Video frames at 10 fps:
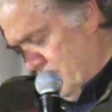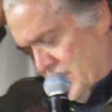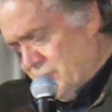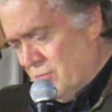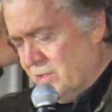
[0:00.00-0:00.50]

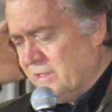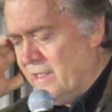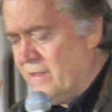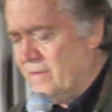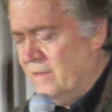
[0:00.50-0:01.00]
Mitchell was
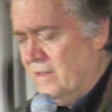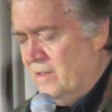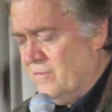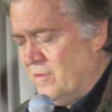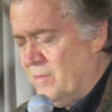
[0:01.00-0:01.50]
there
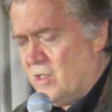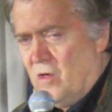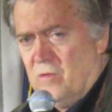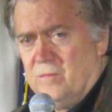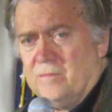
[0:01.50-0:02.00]
from
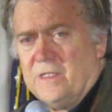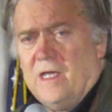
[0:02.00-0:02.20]
Macomb